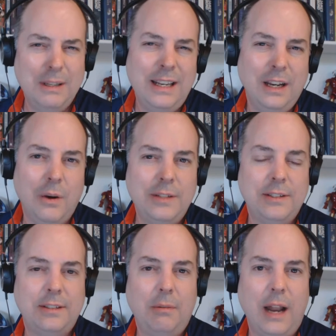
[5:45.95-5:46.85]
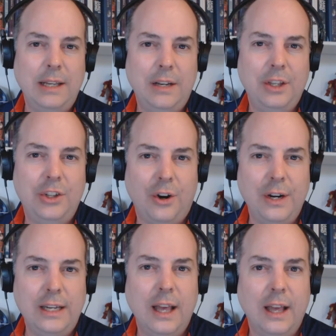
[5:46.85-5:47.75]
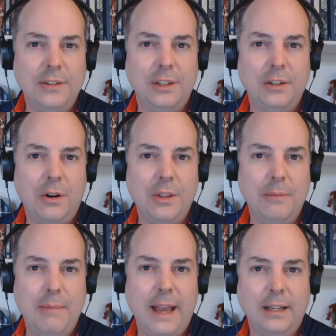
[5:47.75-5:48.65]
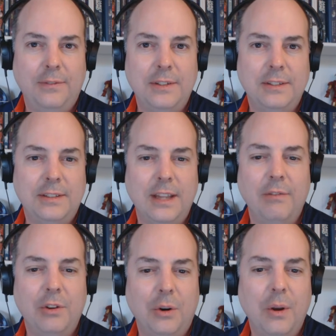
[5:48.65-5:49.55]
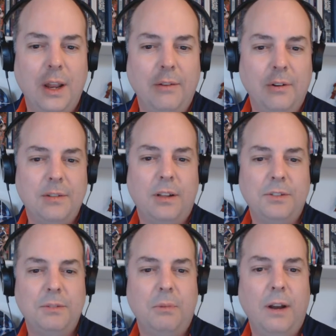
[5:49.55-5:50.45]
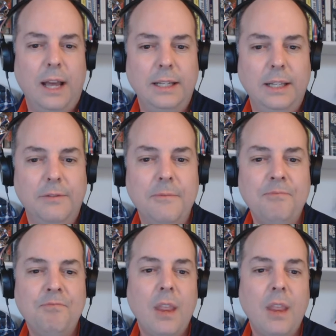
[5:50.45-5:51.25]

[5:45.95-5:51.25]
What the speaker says: But, it's a similar idea to the Dirty Dozen or the Magnificent Seven or whatever. It's all a similar idea of,